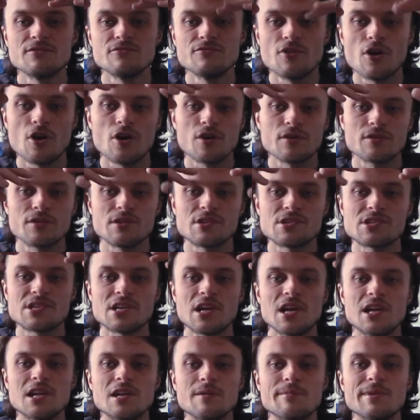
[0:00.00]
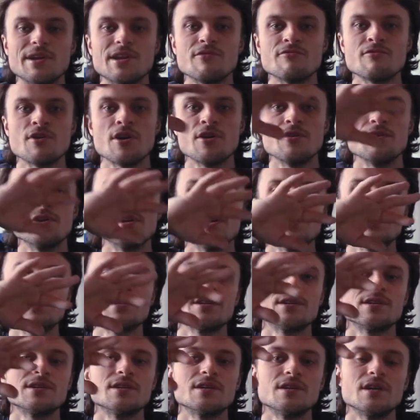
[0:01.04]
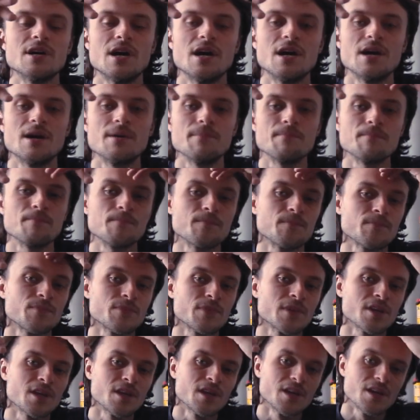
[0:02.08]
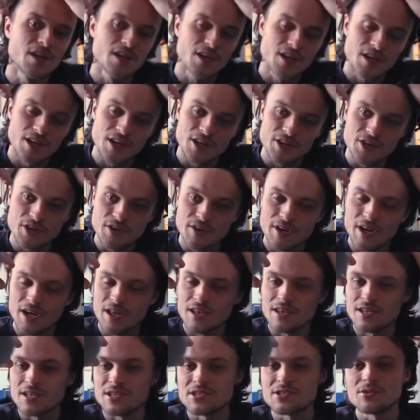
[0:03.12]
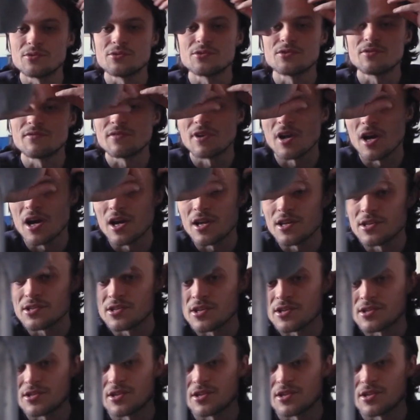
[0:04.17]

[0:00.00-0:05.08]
rock that's slightly been eroded. You get these sorts of lines that